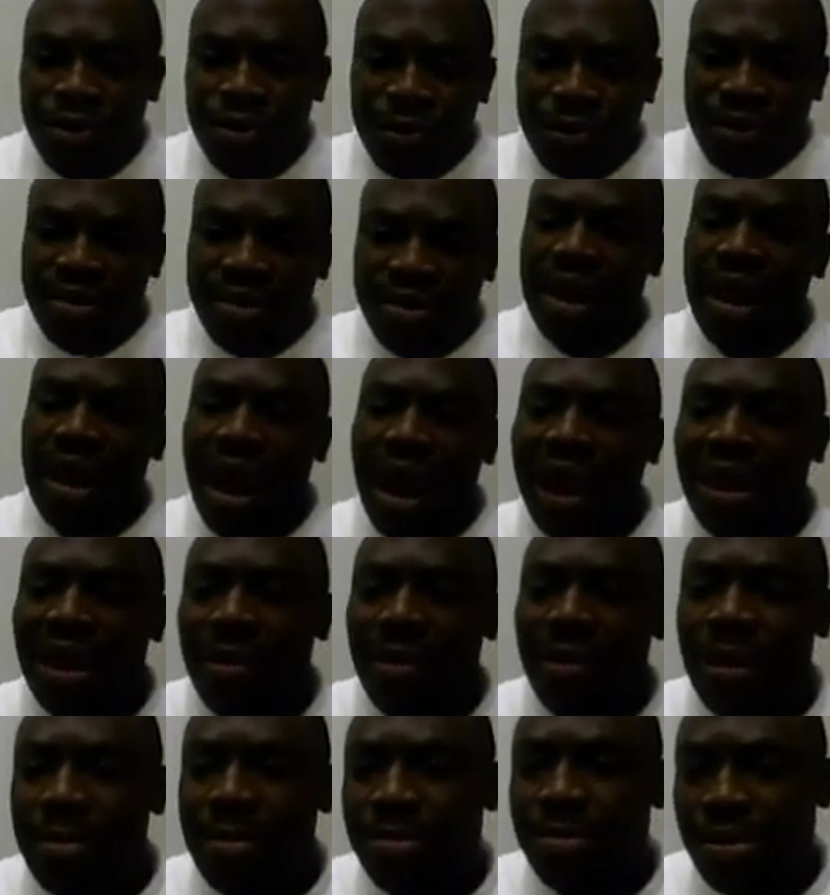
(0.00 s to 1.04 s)
to take
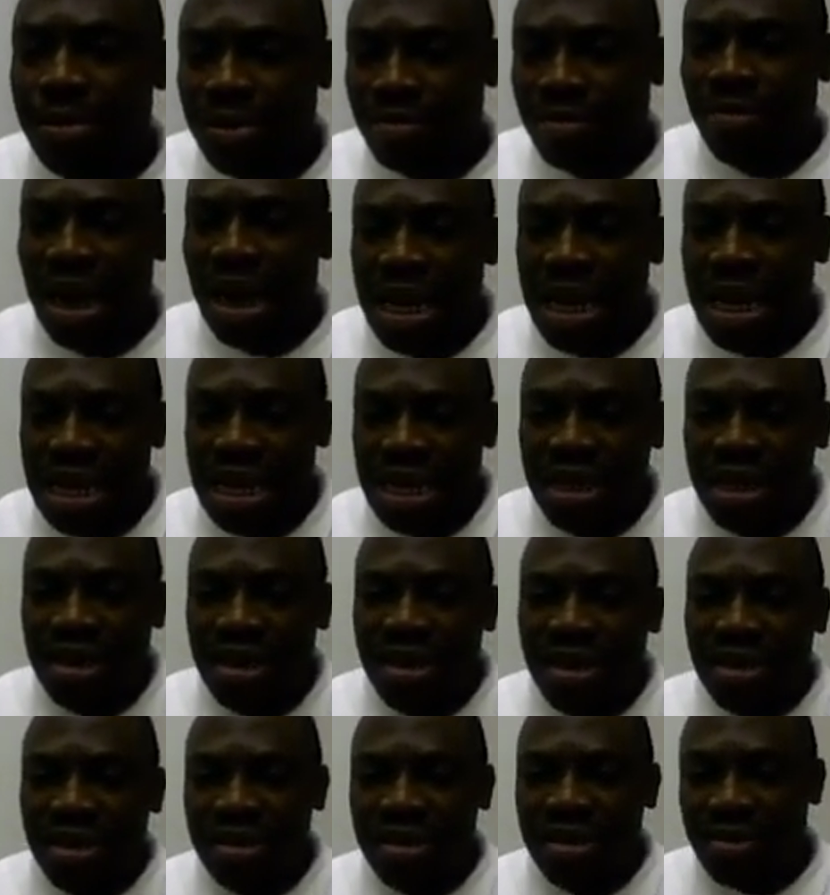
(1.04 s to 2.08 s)
other people's money
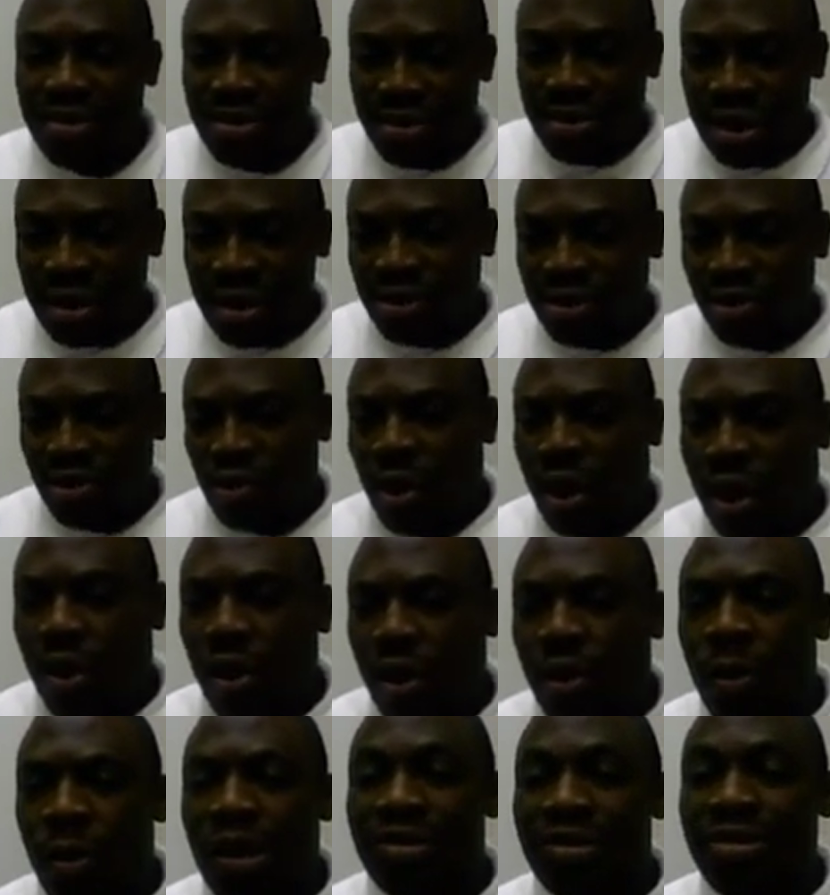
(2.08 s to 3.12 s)
since you are
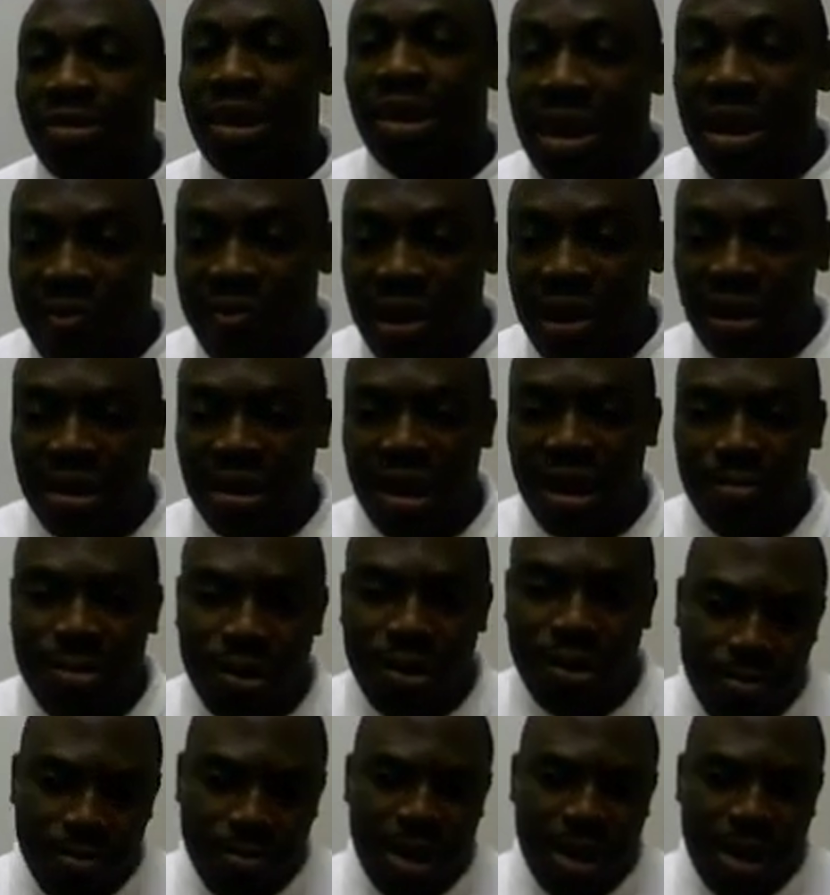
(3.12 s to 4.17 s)
always giving
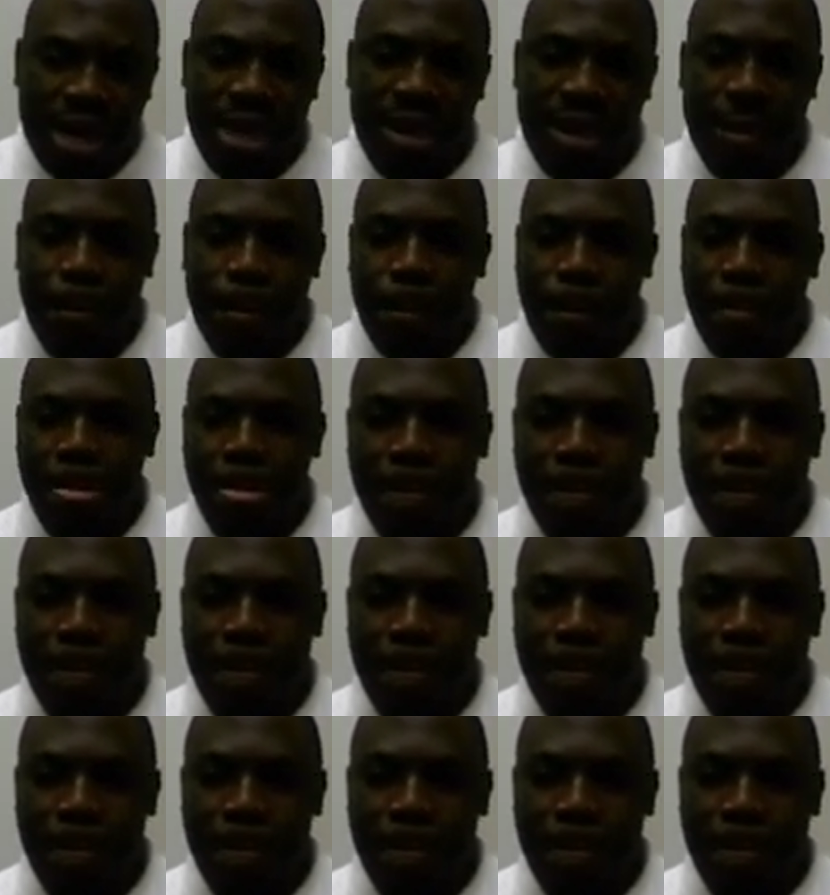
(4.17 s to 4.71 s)
them your money?"